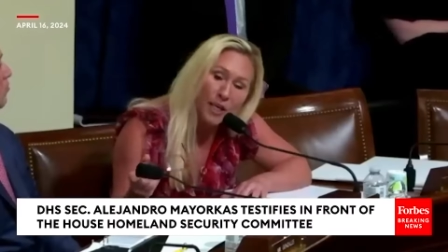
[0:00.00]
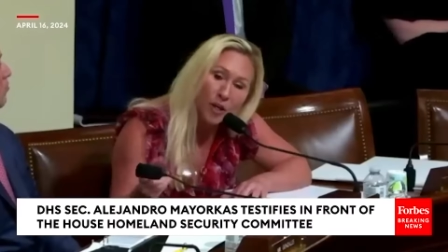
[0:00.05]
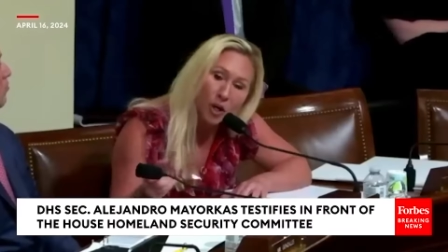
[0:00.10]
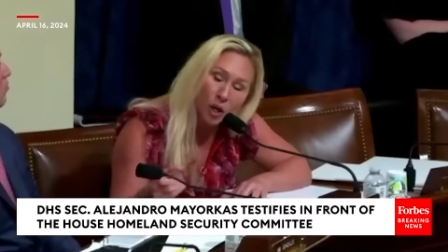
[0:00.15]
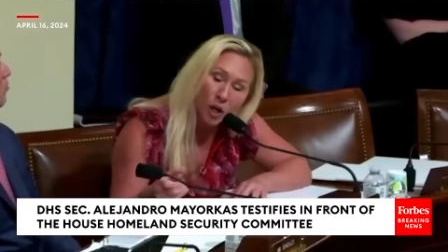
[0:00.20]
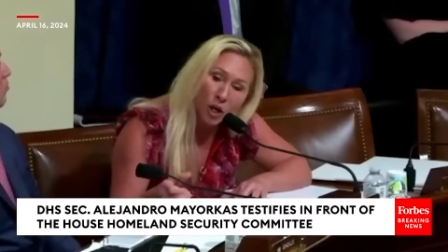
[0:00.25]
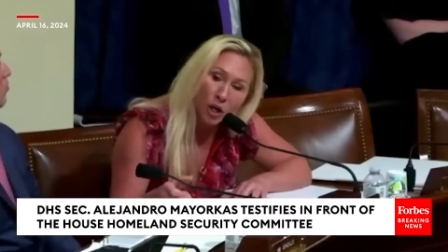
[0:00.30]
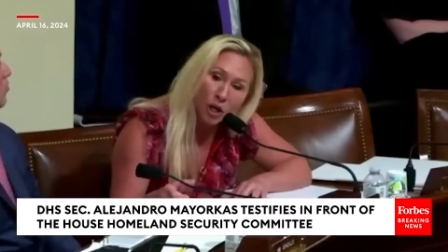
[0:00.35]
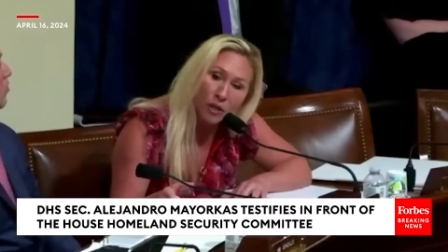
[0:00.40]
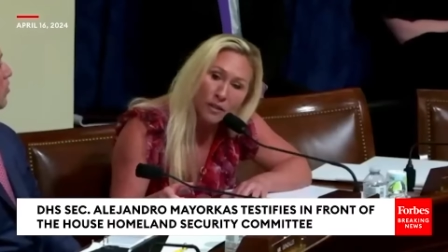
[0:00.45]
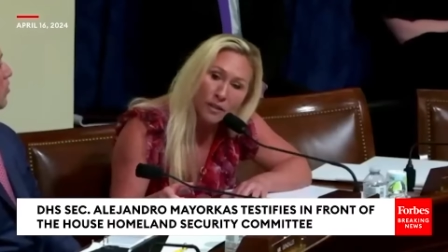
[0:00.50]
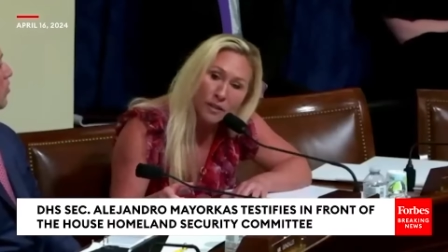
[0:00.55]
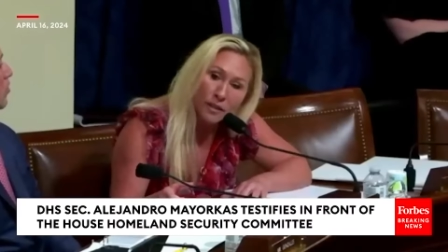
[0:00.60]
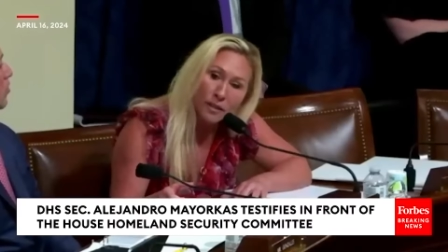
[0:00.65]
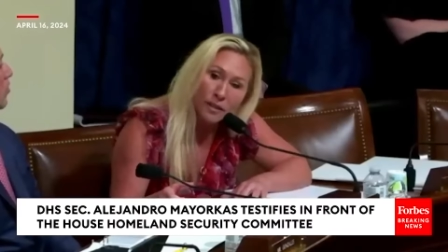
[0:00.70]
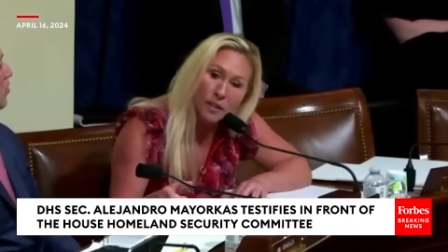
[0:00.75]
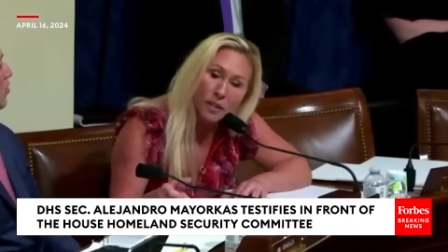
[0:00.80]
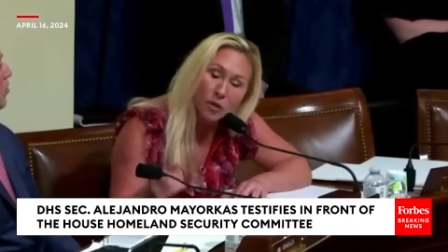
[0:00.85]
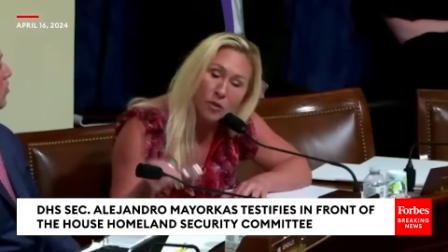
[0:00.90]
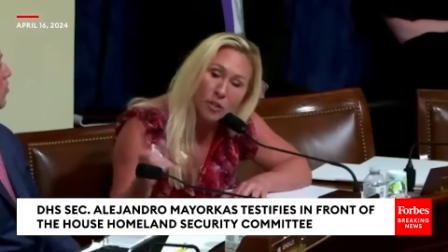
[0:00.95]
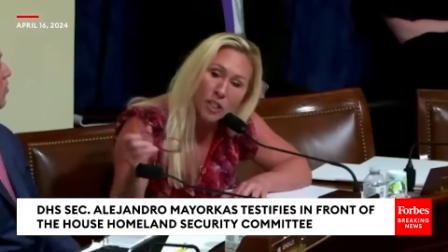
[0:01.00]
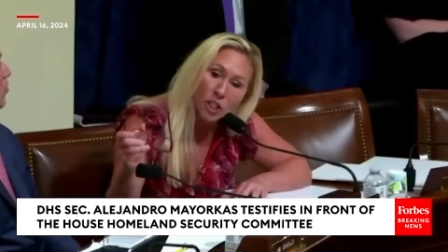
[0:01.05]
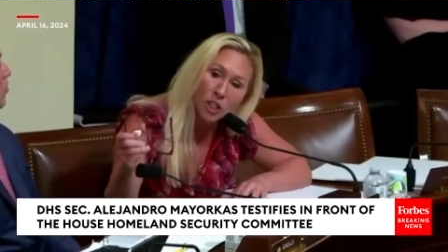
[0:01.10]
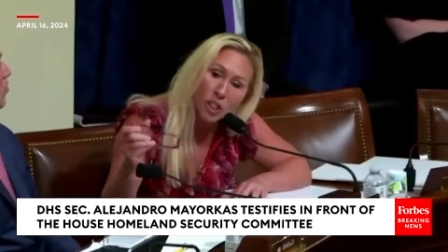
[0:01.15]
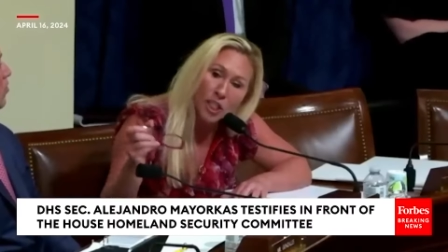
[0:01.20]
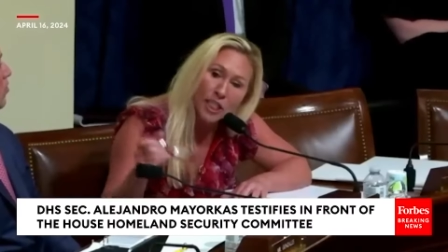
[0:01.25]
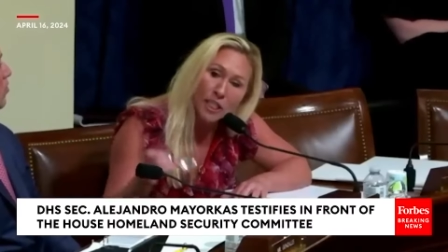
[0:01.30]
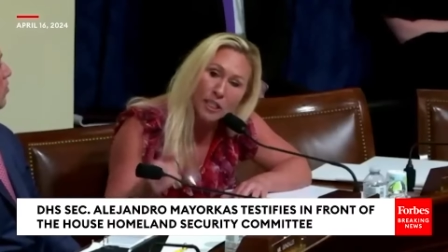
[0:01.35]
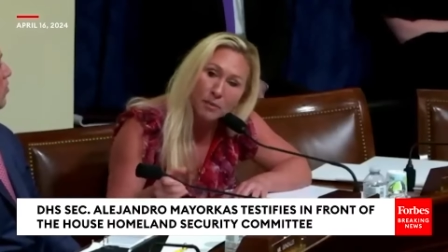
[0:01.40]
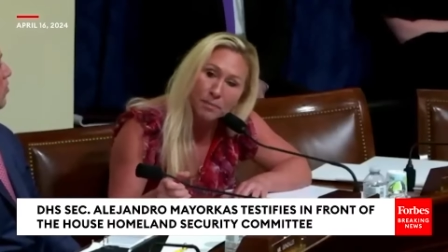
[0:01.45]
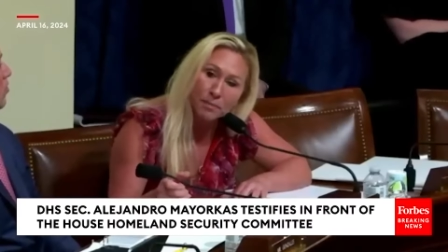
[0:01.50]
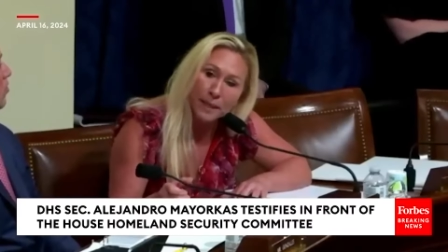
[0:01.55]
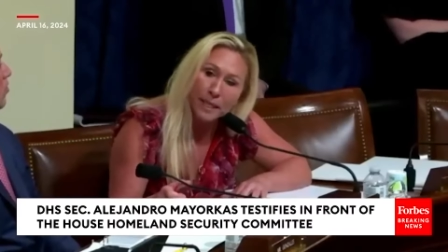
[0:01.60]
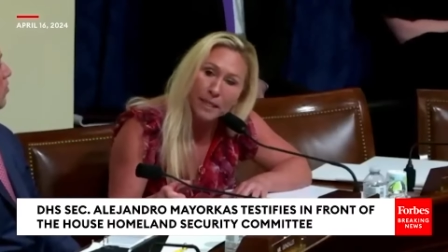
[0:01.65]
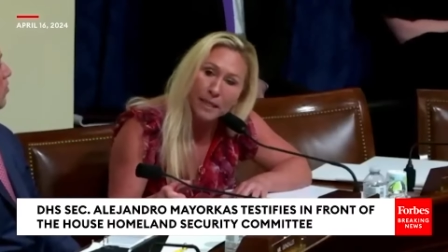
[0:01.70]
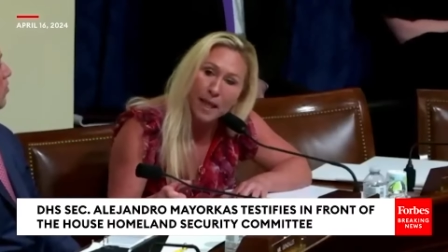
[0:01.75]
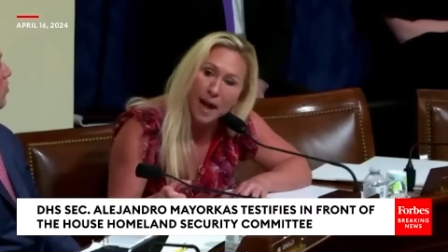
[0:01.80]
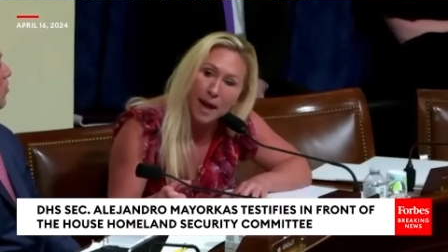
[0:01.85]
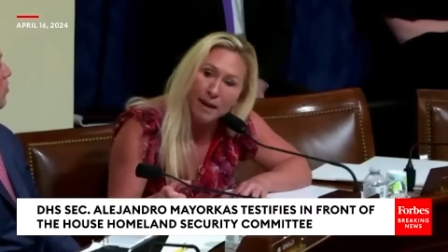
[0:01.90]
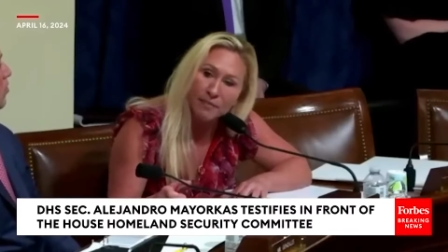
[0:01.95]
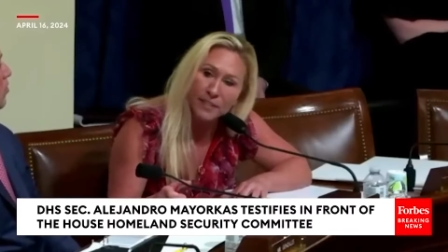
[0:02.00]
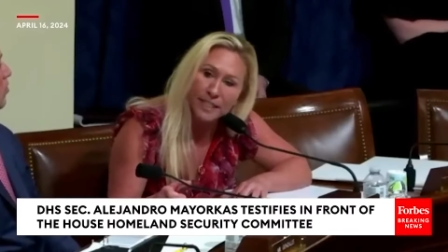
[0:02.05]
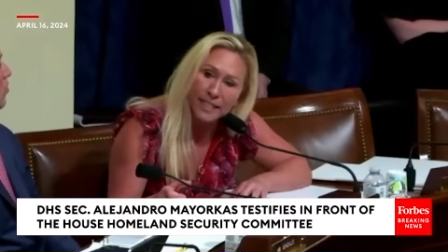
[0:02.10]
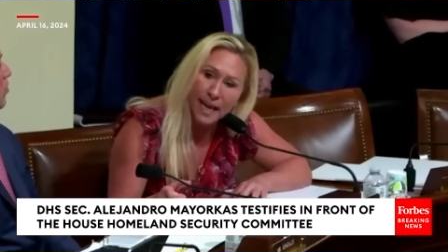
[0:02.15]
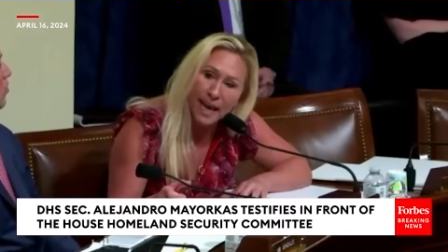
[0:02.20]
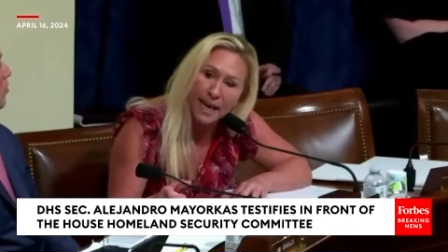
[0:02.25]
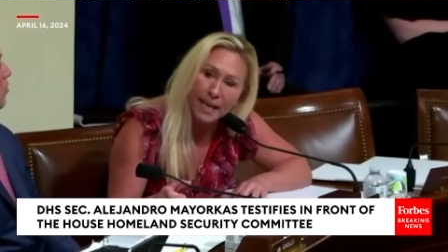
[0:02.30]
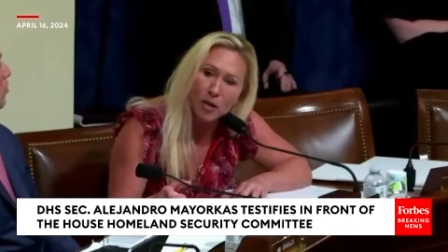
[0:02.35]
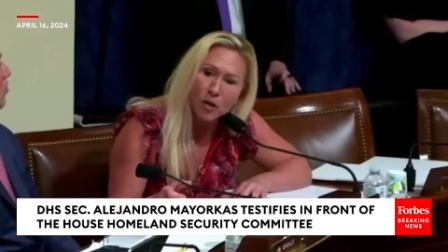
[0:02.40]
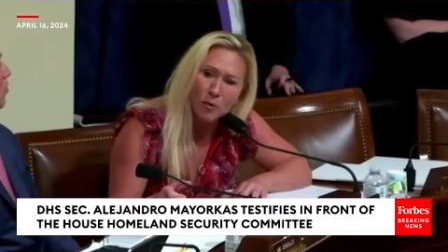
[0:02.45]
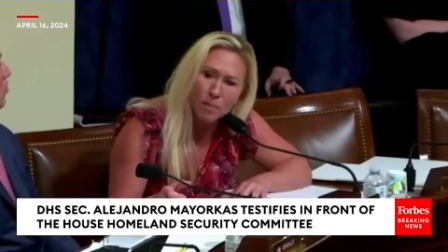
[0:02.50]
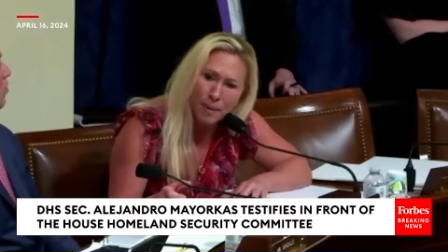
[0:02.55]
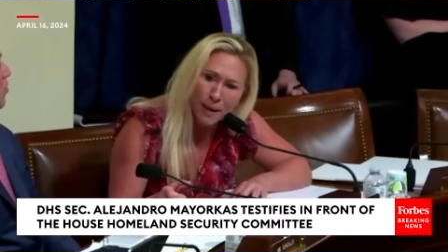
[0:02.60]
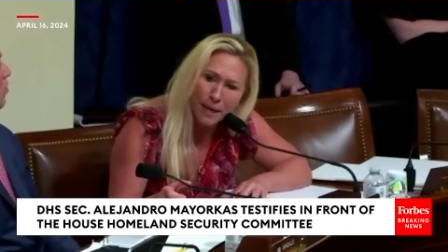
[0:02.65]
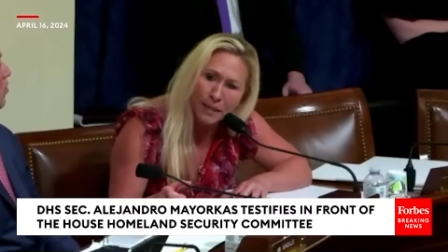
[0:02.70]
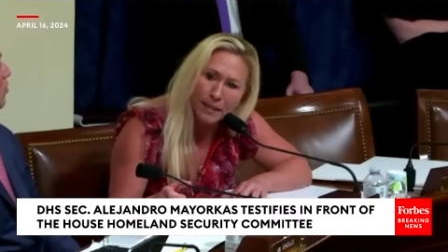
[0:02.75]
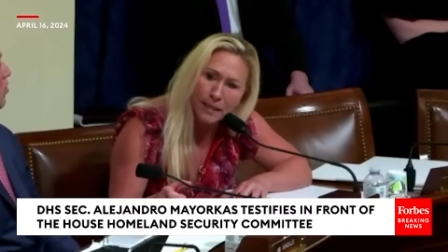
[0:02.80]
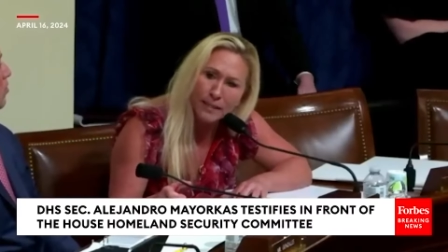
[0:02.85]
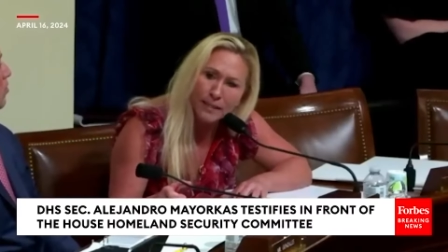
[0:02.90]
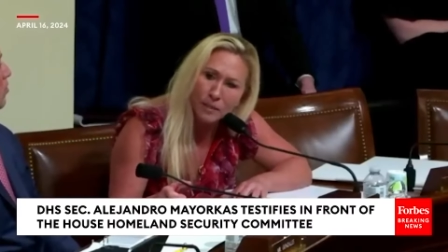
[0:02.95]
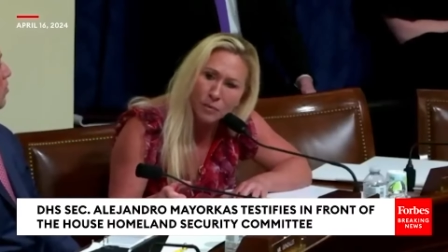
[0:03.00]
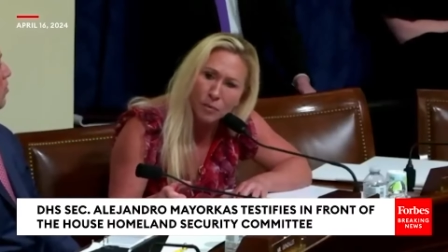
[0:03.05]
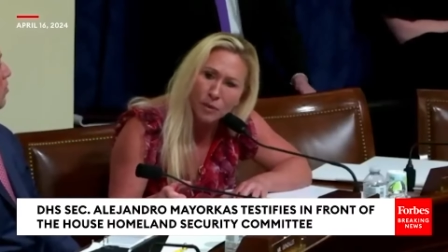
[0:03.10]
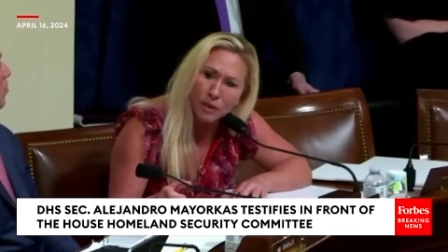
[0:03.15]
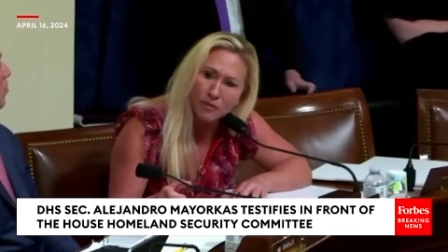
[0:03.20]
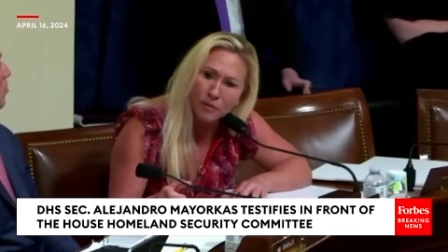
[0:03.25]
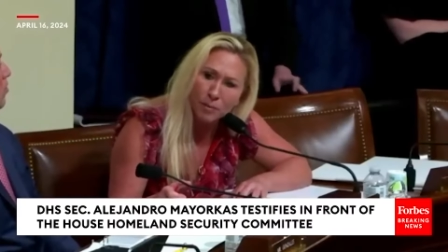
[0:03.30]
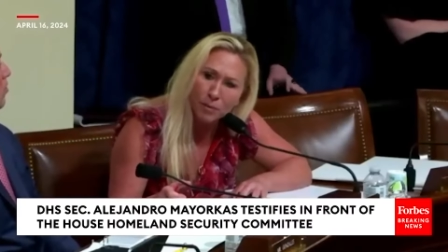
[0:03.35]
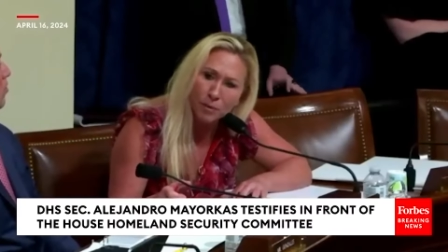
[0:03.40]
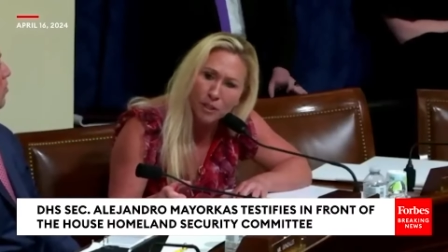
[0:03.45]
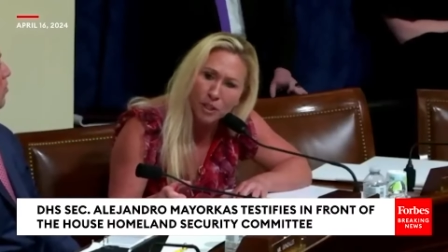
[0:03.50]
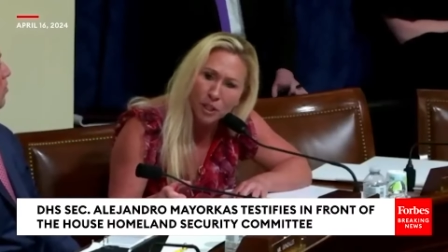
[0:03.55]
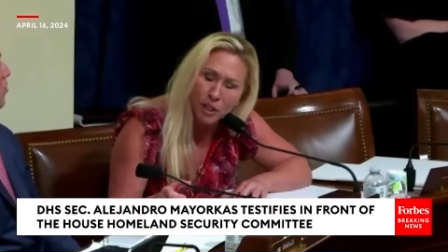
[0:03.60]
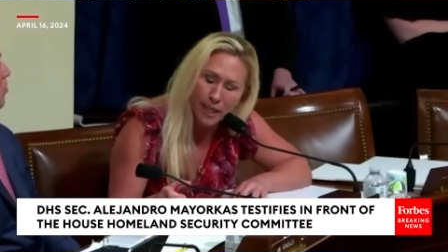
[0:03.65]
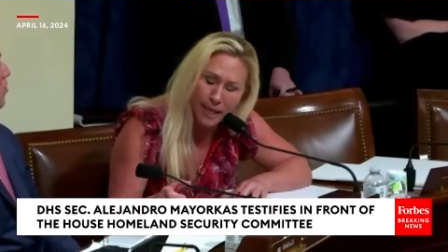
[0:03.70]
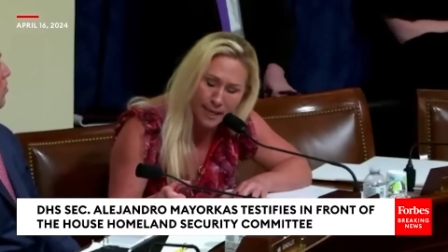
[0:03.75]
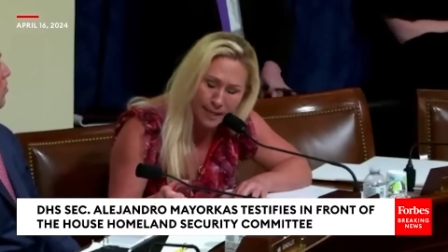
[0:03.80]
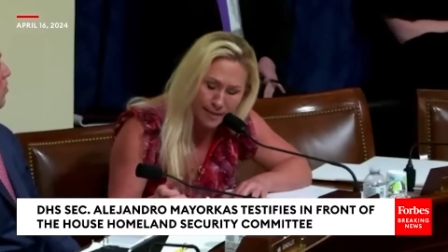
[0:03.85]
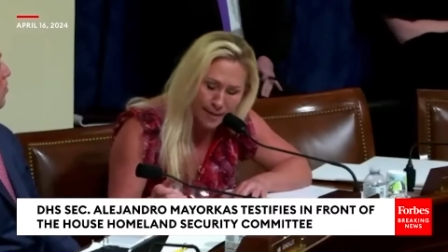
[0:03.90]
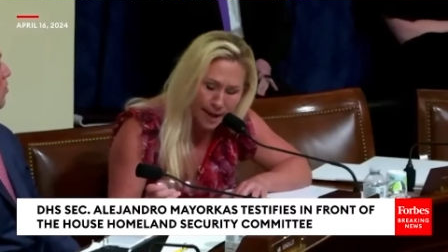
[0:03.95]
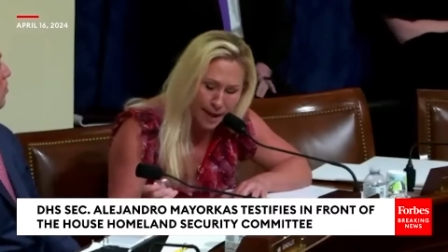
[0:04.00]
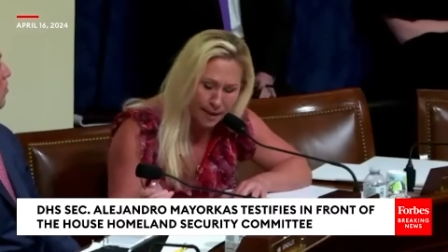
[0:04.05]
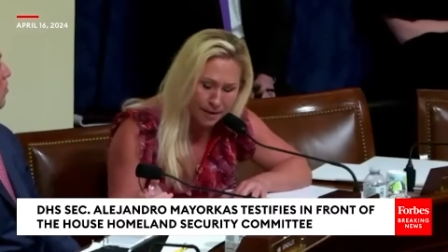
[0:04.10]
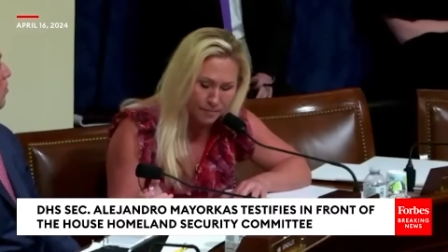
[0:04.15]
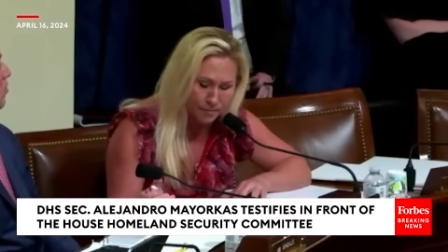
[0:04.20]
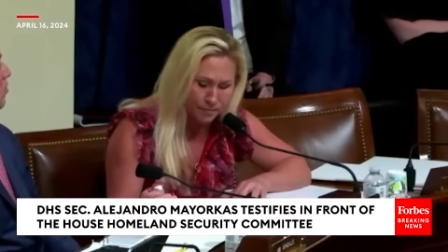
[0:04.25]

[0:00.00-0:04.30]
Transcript: her so that she could be alive today. Her parents would have appreciated that.